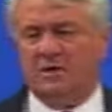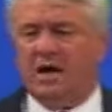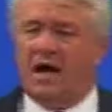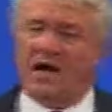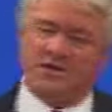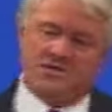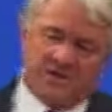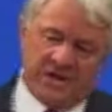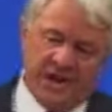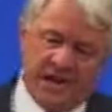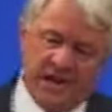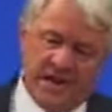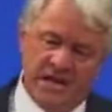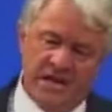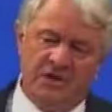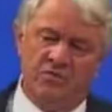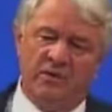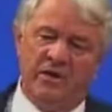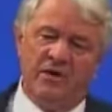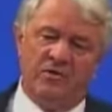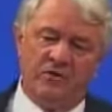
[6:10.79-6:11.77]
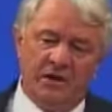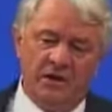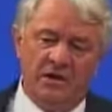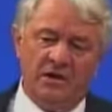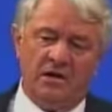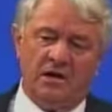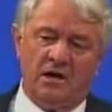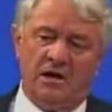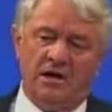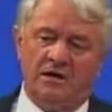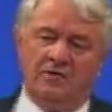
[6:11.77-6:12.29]
ask any query, and
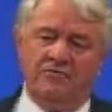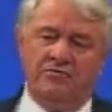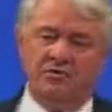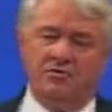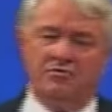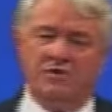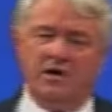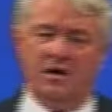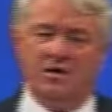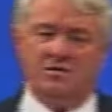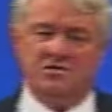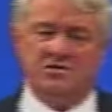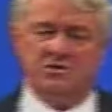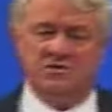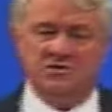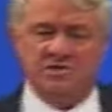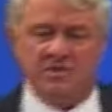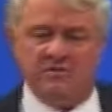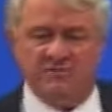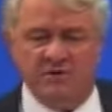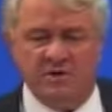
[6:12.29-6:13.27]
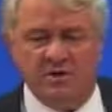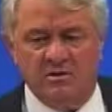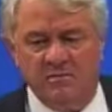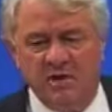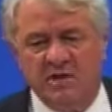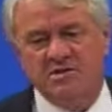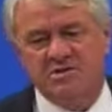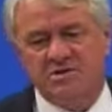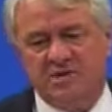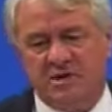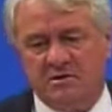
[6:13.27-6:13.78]
I give you the answer in 700
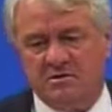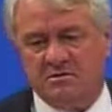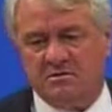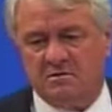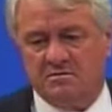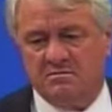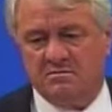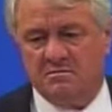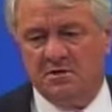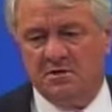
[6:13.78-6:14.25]
milliseconds.